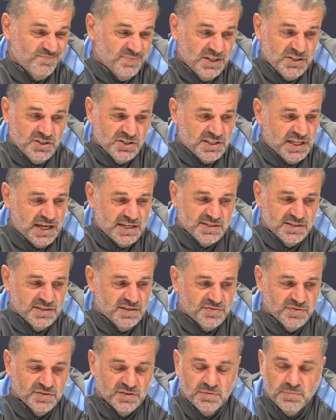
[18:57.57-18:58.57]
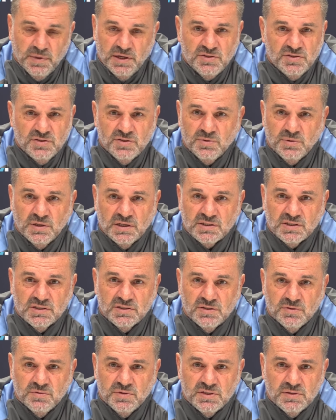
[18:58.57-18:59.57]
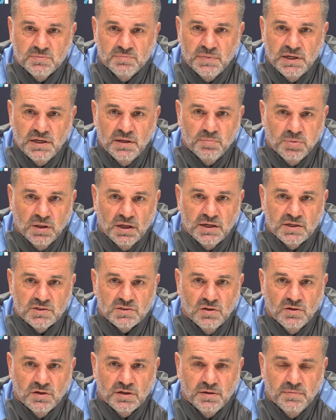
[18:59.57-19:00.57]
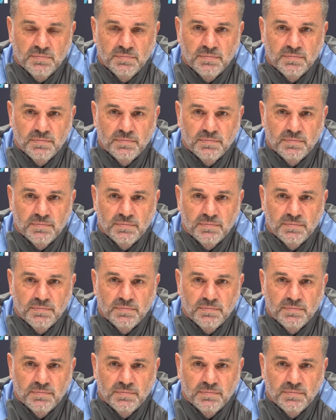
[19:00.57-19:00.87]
it just adds a different dimension to us because there isn't many players like him.